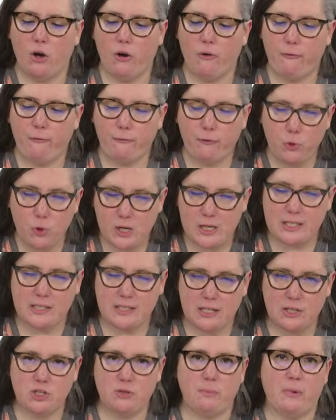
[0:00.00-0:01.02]
four
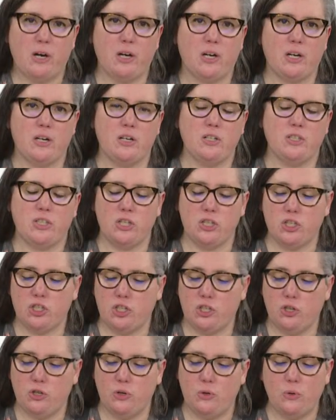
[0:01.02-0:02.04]
stitch markers
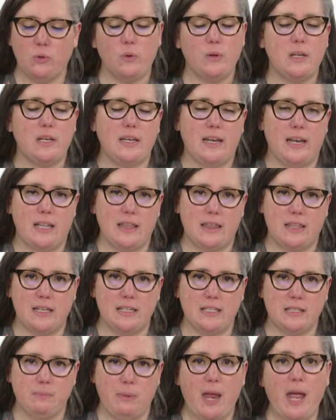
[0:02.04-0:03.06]
to knit
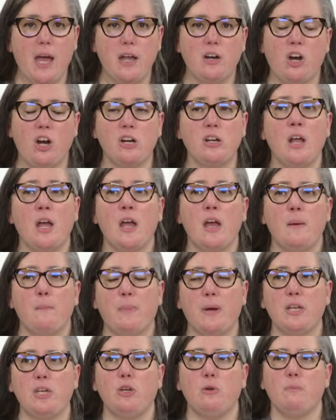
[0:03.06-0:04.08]
this pattern,
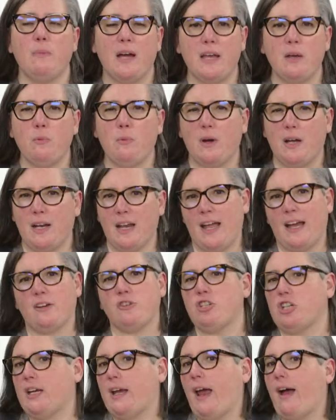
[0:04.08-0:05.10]
but you might wanna
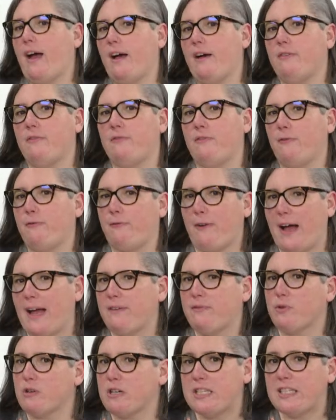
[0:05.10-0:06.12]
actually have
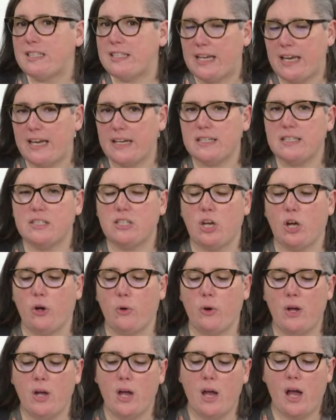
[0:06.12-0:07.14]
five or six. So